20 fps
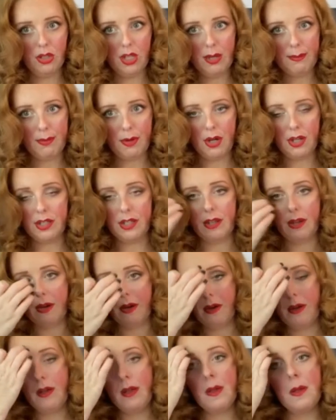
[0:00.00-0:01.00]
up on
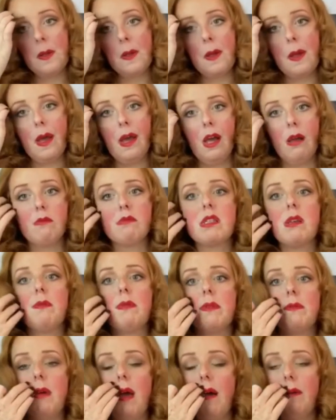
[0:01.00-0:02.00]
there. Um, some of
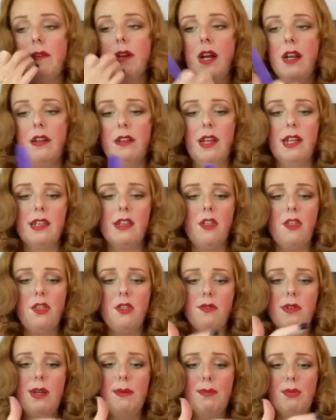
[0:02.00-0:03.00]
them have kind of like the
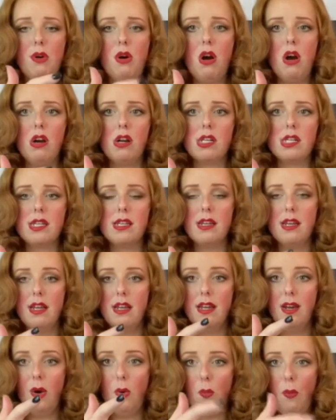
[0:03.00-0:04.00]
three pronged
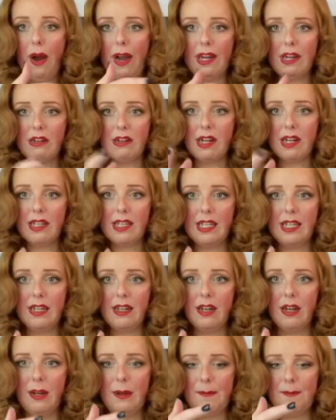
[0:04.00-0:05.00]
wire at the
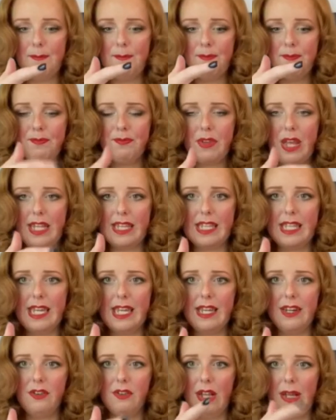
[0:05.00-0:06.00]
um, at the
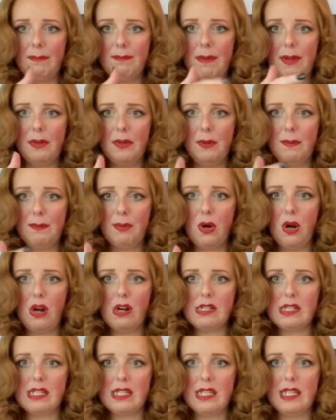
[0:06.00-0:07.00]
end or like middle
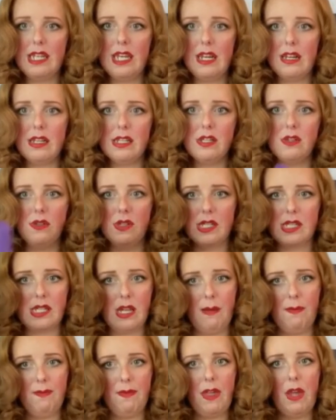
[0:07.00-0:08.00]
prongs at the end. Do the
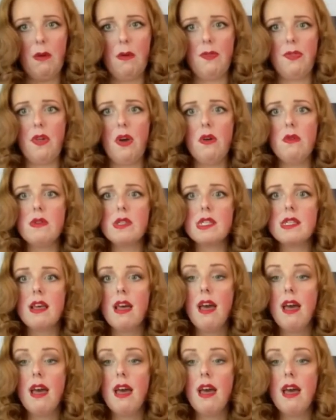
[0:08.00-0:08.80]
same thing with those.